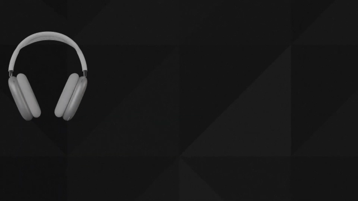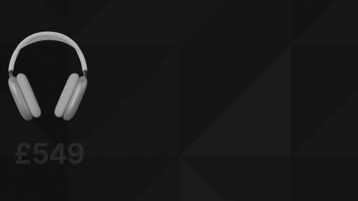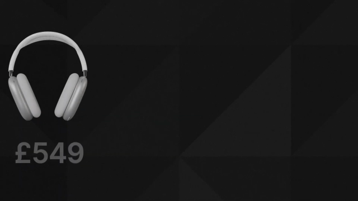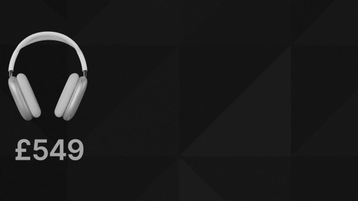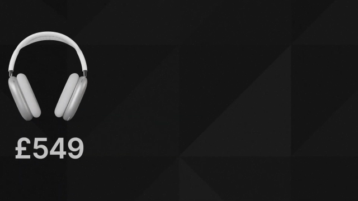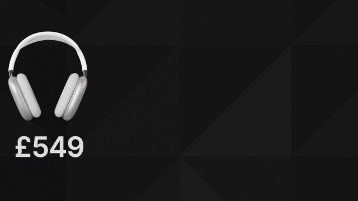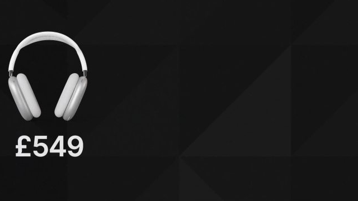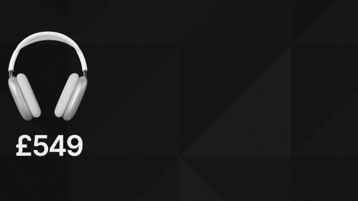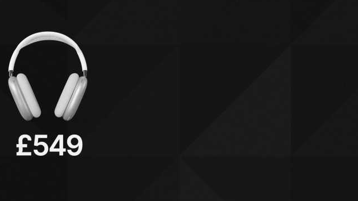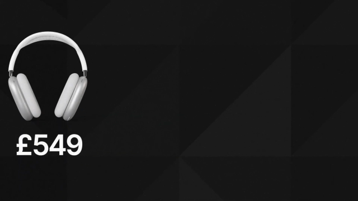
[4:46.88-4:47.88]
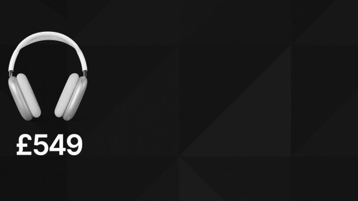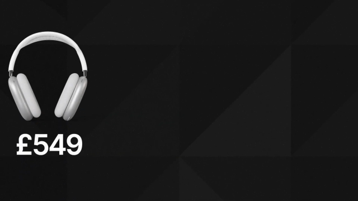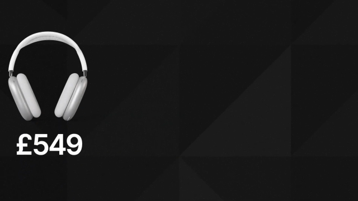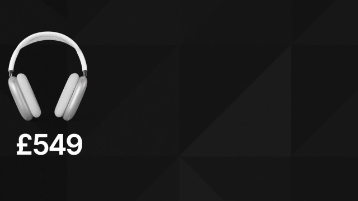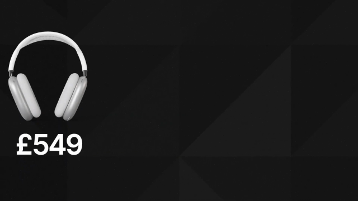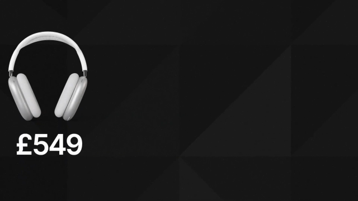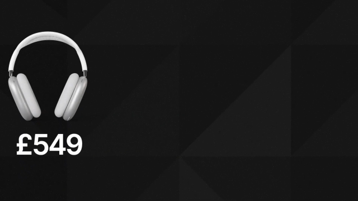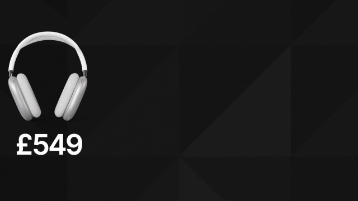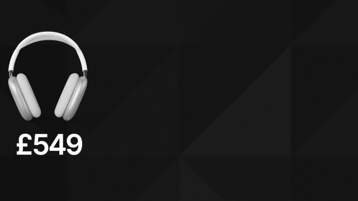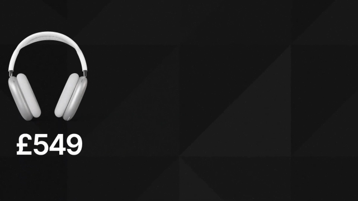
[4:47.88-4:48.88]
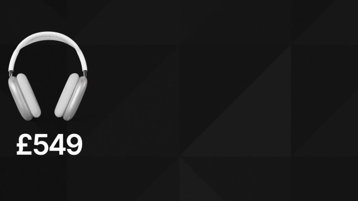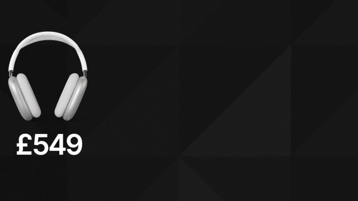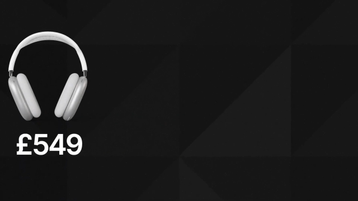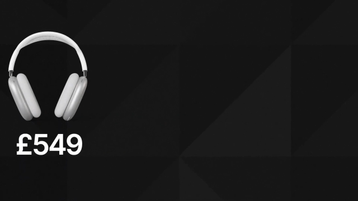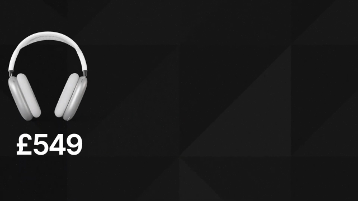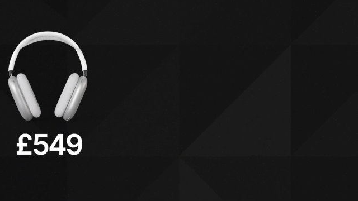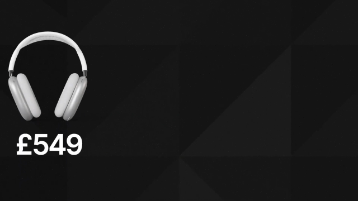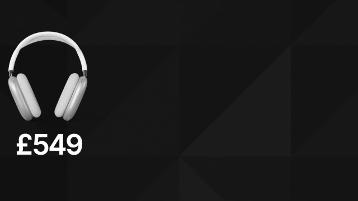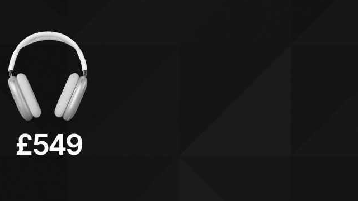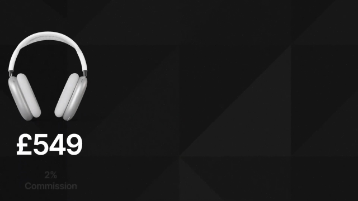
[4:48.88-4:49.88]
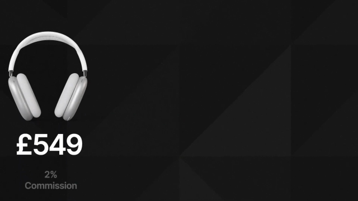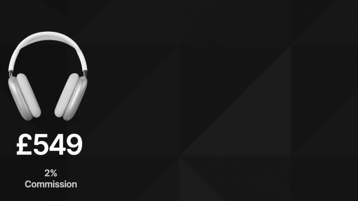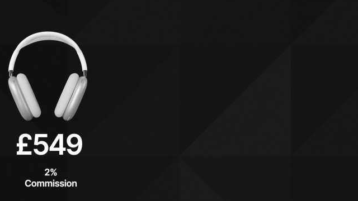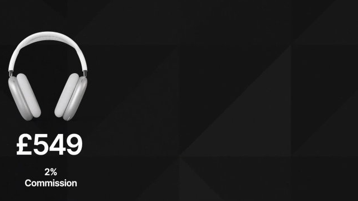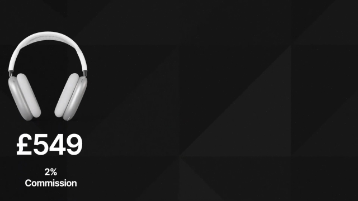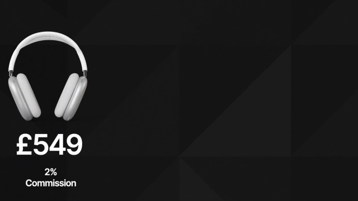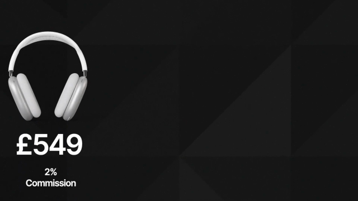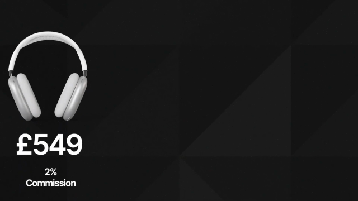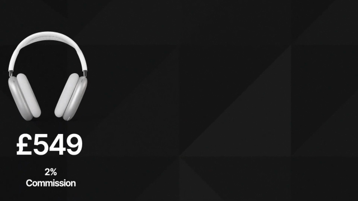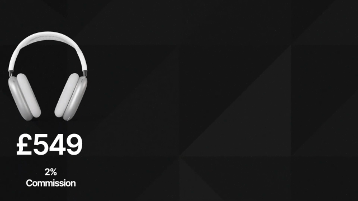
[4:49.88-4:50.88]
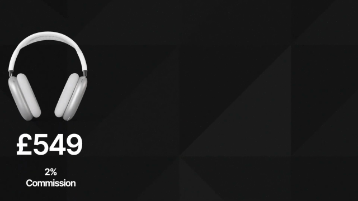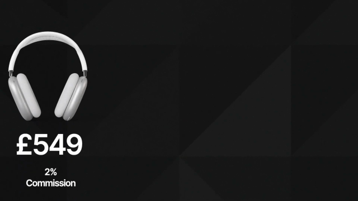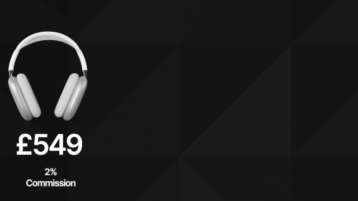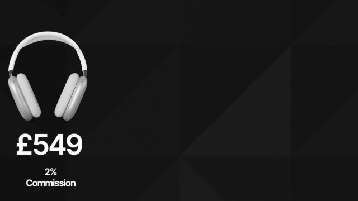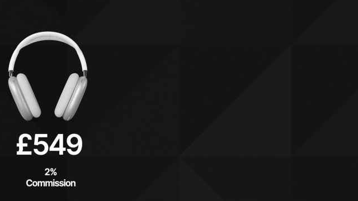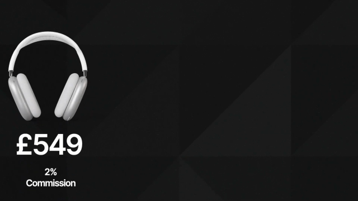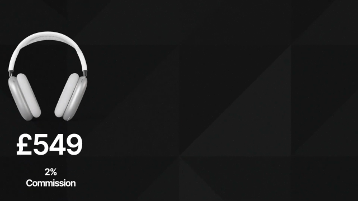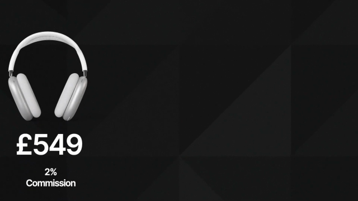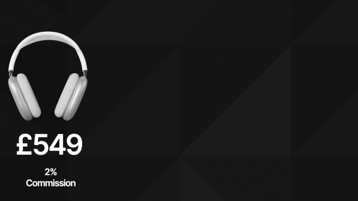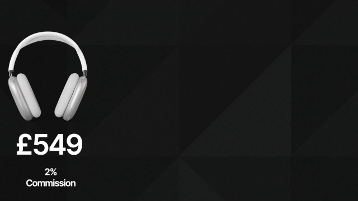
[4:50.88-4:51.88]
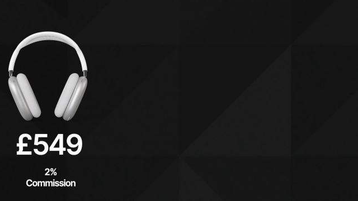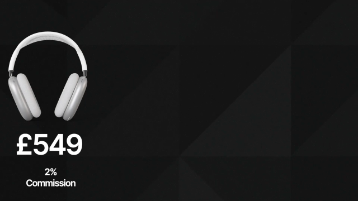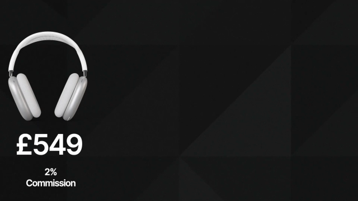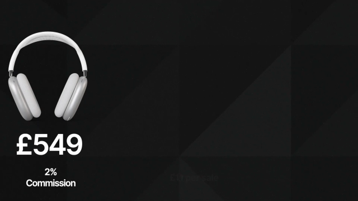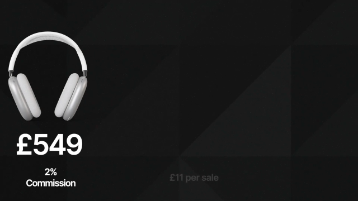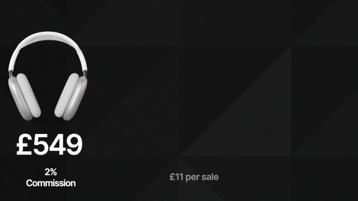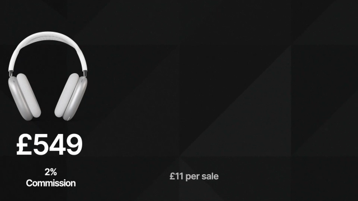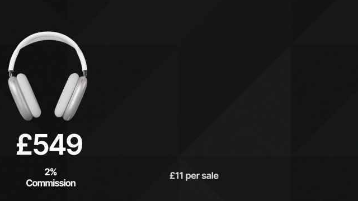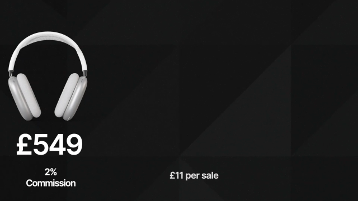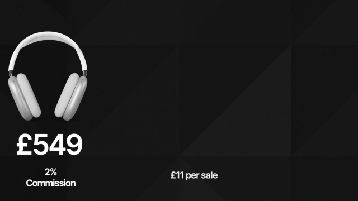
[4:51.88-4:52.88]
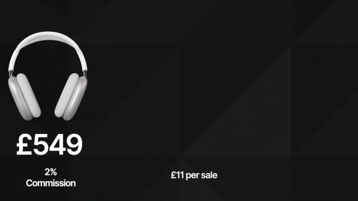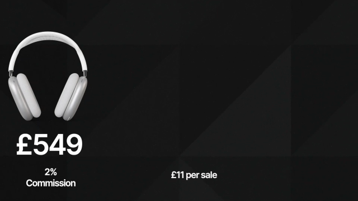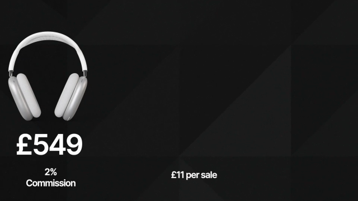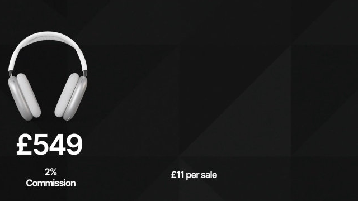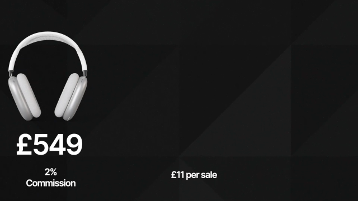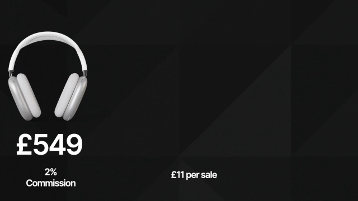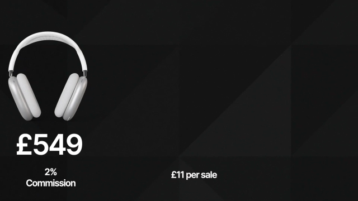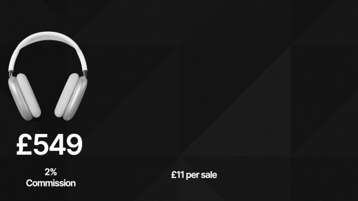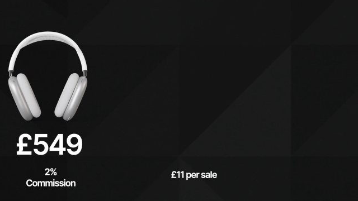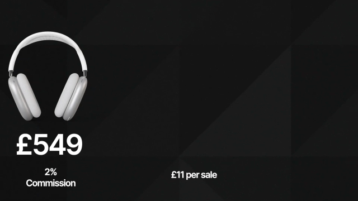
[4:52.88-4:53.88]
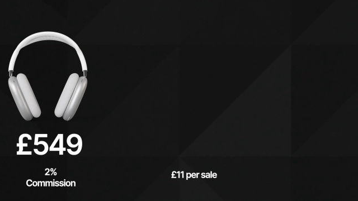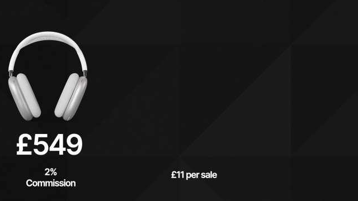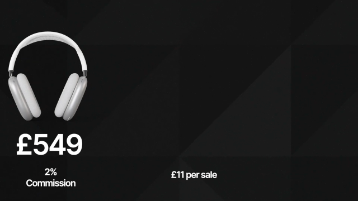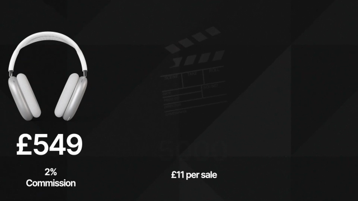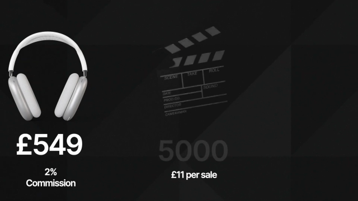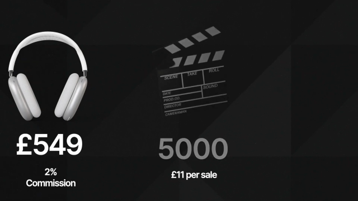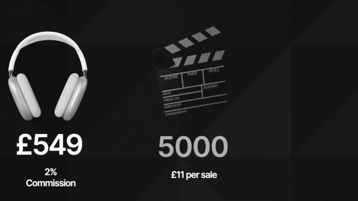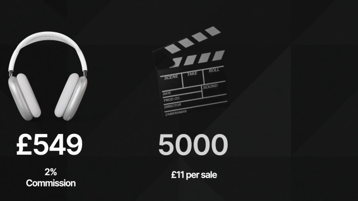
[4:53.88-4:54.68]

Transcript: [unreadable: no face in view]